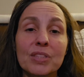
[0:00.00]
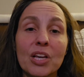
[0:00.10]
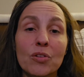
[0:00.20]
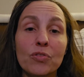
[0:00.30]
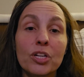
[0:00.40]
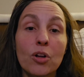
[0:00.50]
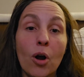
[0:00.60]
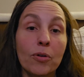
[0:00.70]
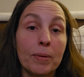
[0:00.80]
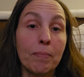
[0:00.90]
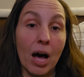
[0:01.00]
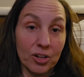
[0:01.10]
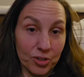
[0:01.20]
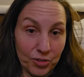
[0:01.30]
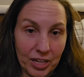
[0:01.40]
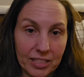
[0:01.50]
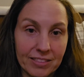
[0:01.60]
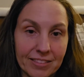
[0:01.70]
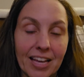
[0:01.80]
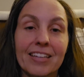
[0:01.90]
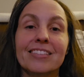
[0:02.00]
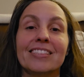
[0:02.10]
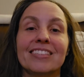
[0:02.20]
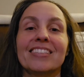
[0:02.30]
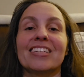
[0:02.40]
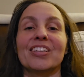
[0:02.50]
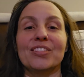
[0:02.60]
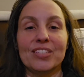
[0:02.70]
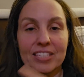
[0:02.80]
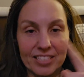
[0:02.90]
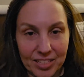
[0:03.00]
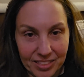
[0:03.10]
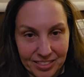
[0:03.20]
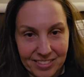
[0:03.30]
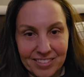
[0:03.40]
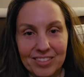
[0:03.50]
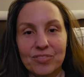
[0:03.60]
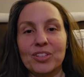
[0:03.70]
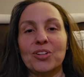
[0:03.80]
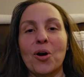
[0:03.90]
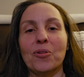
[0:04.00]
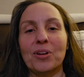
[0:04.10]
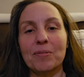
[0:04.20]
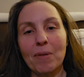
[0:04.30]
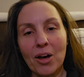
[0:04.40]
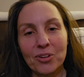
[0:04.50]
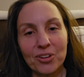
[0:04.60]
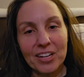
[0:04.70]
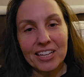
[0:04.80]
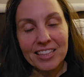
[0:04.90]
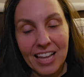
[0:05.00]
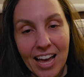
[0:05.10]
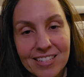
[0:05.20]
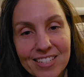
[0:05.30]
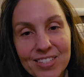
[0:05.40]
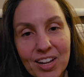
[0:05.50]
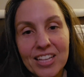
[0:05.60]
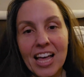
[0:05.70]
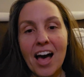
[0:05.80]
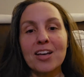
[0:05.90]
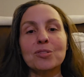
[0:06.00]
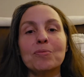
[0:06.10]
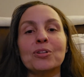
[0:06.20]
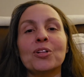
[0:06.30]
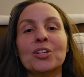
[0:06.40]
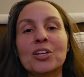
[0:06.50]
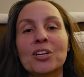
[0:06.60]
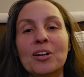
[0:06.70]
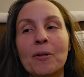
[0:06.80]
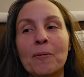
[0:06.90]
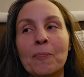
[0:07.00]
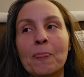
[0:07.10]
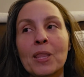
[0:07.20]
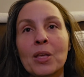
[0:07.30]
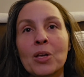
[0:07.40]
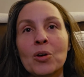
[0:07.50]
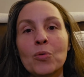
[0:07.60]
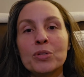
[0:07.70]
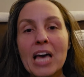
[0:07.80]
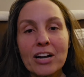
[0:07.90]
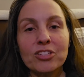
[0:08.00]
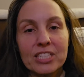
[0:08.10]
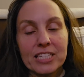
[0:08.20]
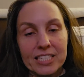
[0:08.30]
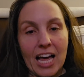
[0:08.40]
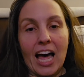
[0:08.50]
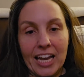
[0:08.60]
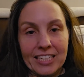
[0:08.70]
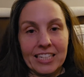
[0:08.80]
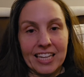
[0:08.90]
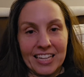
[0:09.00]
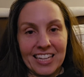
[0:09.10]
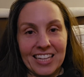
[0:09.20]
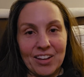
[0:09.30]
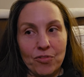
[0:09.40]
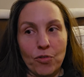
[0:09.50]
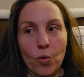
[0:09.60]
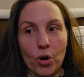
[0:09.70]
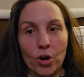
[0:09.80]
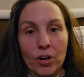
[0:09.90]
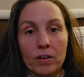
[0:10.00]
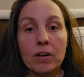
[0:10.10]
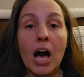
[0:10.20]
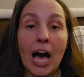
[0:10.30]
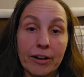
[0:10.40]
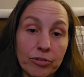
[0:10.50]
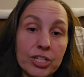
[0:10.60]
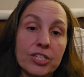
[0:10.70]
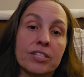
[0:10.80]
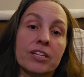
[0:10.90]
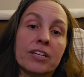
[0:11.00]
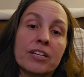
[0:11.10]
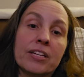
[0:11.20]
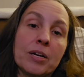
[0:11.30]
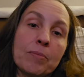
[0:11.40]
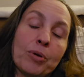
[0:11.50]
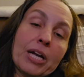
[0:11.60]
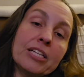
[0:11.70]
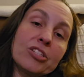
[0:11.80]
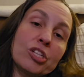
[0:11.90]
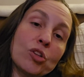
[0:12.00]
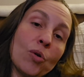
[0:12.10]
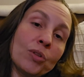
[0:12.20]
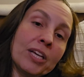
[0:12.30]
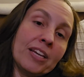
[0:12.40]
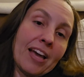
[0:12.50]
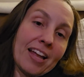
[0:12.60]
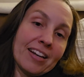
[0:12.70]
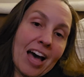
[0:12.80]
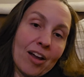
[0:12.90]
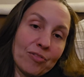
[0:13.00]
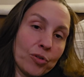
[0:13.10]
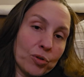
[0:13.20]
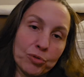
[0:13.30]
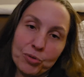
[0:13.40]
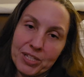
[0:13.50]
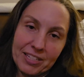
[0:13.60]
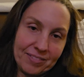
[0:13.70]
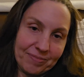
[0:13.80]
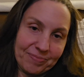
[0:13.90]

Fetal heart rate monitoring, like consistent fetal heart rate monitoring as is done in the hospital, was actually designed for high risk pregnancies only and not for routine